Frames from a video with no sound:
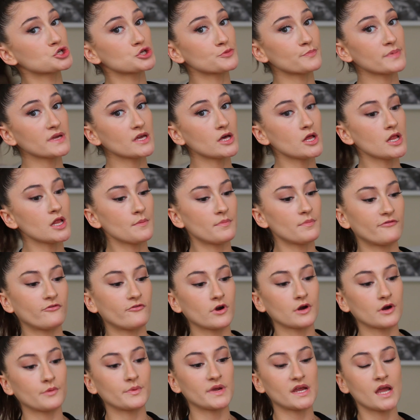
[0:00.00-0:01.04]
spiel
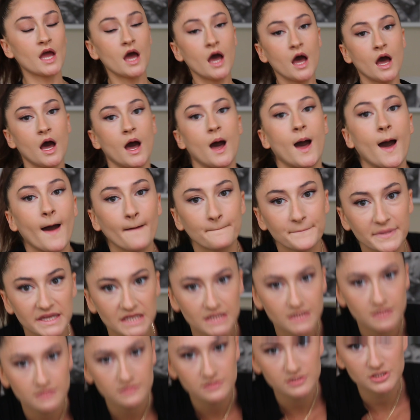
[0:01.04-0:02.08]
before we hop
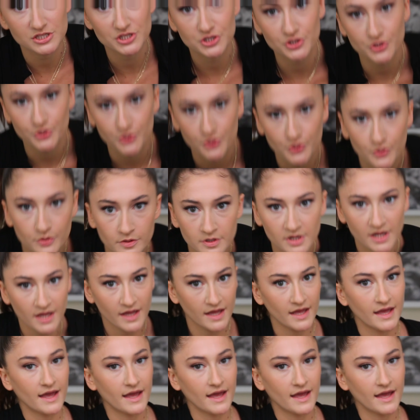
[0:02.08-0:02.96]
into